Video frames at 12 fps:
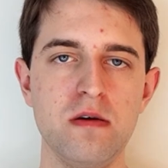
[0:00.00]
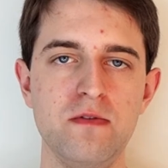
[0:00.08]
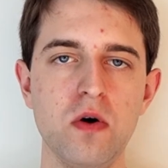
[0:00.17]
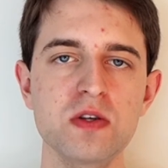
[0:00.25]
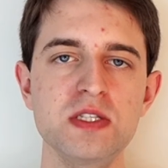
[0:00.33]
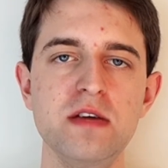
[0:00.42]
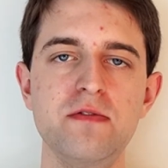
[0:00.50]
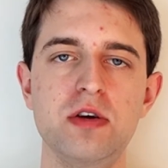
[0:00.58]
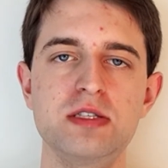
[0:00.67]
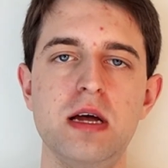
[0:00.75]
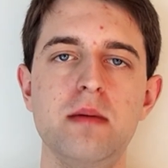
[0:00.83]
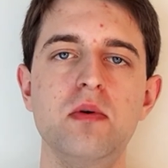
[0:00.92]
Voxy, for
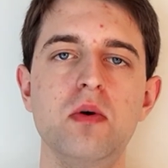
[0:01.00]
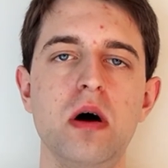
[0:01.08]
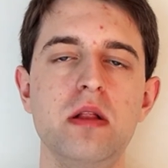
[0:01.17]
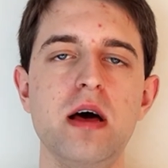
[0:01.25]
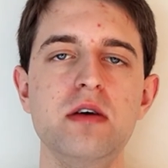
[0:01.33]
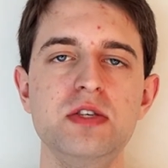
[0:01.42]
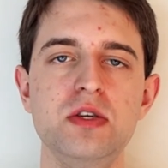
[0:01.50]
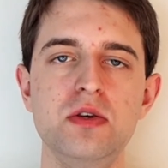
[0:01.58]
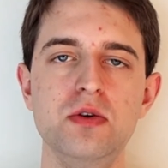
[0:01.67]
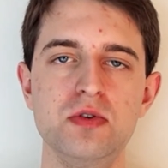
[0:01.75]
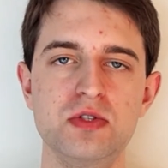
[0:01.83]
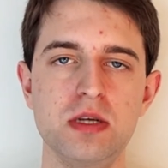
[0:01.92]
example, allows you to
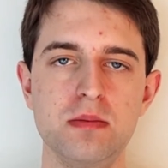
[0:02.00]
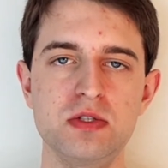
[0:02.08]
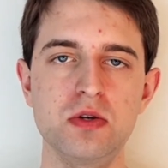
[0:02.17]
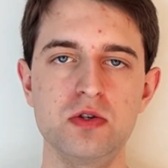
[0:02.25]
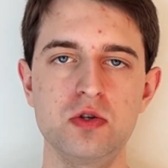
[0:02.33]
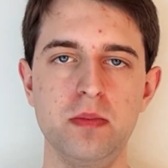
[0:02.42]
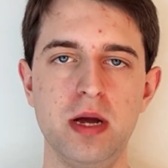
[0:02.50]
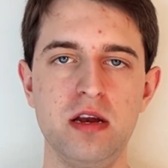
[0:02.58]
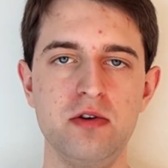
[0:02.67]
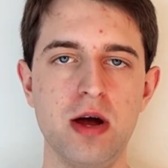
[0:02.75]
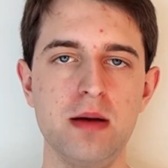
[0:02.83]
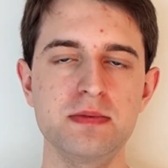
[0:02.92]
use some social
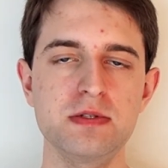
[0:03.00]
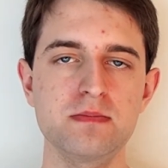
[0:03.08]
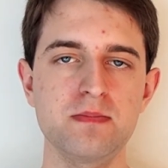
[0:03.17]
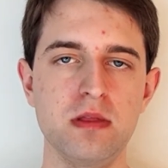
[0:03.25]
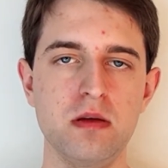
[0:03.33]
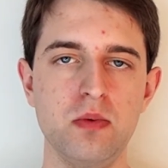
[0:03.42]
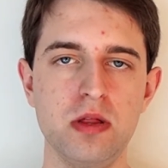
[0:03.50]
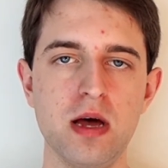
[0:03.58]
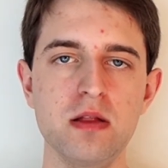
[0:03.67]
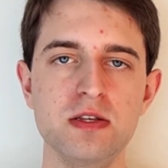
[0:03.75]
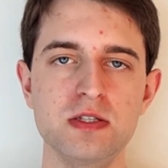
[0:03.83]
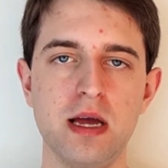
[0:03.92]
media apps
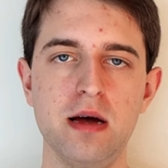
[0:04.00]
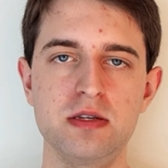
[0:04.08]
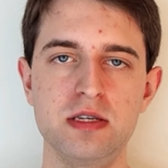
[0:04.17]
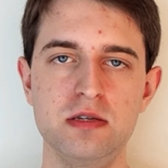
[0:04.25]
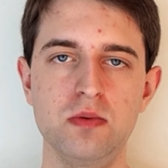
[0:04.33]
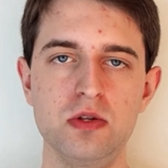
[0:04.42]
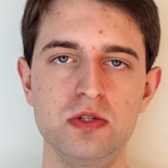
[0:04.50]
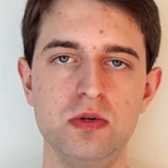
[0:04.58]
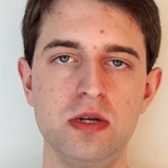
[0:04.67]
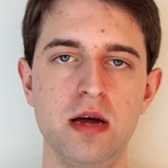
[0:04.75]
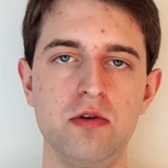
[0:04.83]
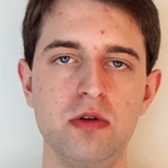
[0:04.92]
without this counting towards
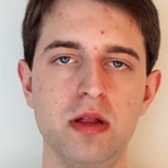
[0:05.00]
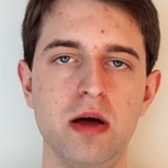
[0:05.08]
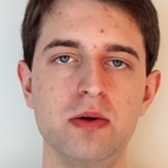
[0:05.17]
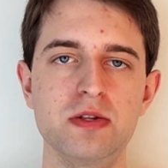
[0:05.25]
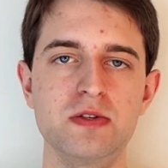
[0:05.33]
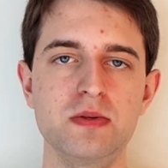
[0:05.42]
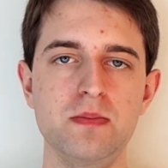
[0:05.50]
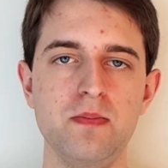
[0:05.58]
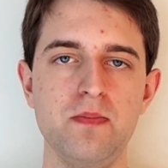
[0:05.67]
your data allowance.